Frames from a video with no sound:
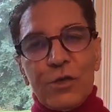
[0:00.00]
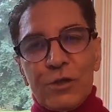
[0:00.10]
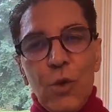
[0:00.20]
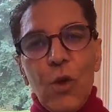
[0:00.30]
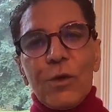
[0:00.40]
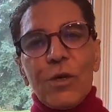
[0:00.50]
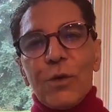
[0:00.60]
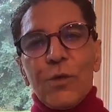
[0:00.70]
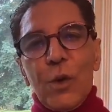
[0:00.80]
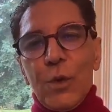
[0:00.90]
She told
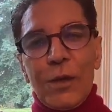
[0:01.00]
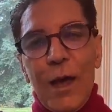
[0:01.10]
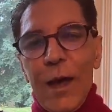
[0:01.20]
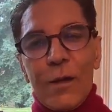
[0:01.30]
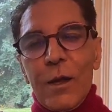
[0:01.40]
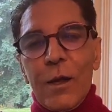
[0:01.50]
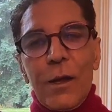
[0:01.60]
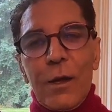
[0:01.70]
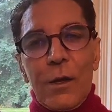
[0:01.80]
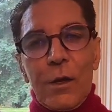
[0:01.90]
me we can,
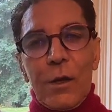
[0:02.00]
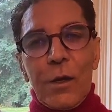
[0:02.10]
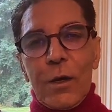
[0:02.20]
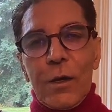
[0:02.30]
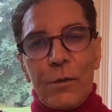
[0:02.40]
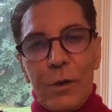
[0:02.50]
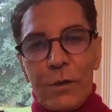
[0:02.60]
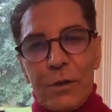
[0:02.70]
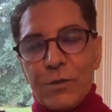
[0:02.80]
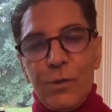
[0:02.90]

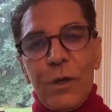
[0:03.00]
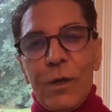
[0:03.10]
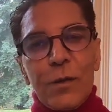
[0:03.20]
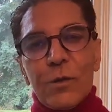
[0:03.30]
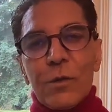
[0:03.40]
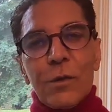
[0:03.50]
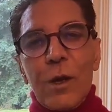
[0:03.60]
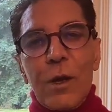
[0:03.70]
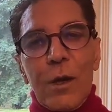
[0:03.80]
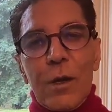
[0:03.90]
it is being,